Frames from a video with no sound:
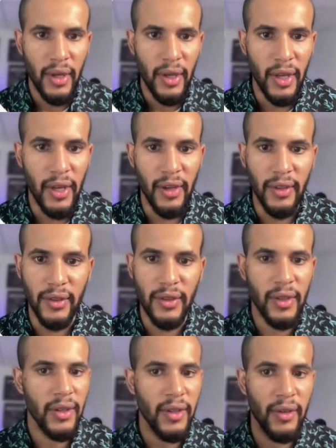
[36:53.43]
And
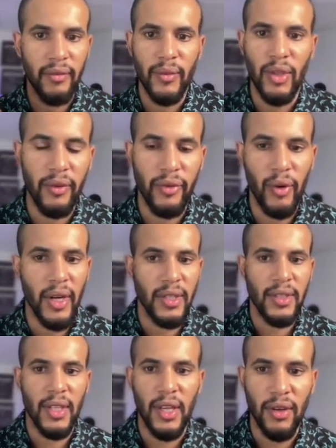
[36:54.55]
if you want to
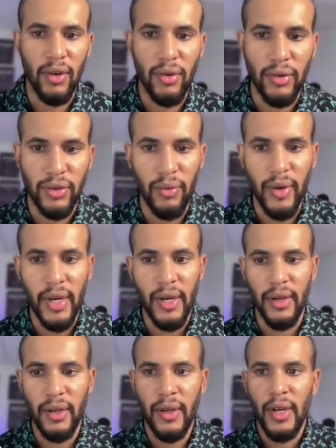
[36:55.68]
stay close to
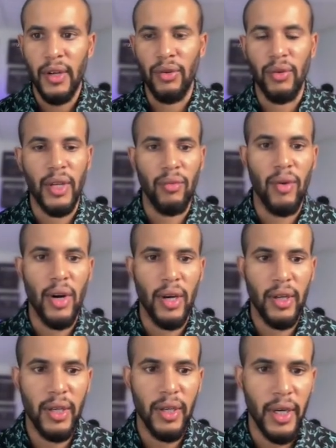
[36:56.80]
where you can
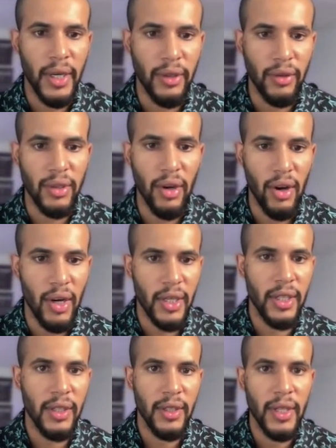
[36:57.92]
walk your dog,
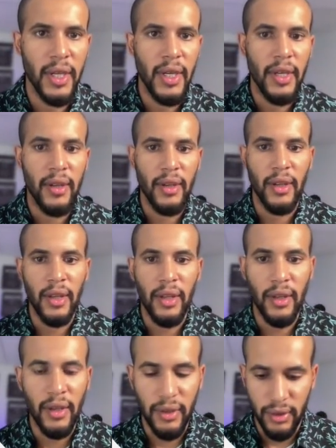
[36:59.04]

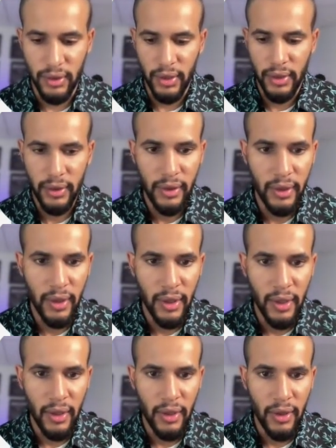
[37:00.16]
and
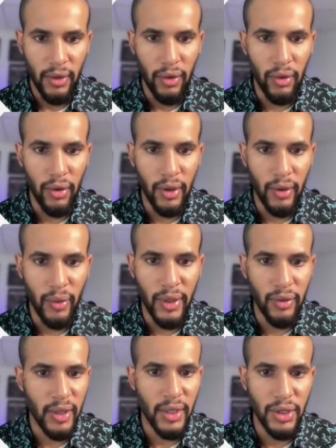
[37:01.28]
or where you
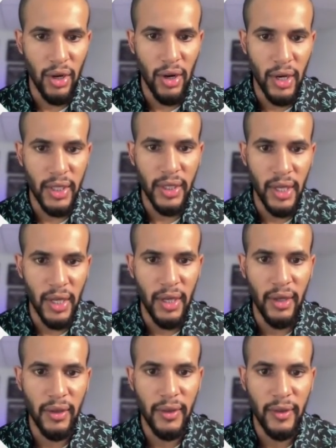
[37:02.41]
can jog,
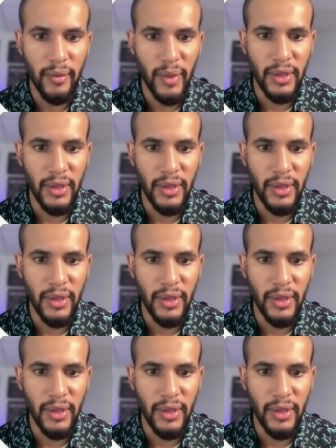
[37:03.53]
then my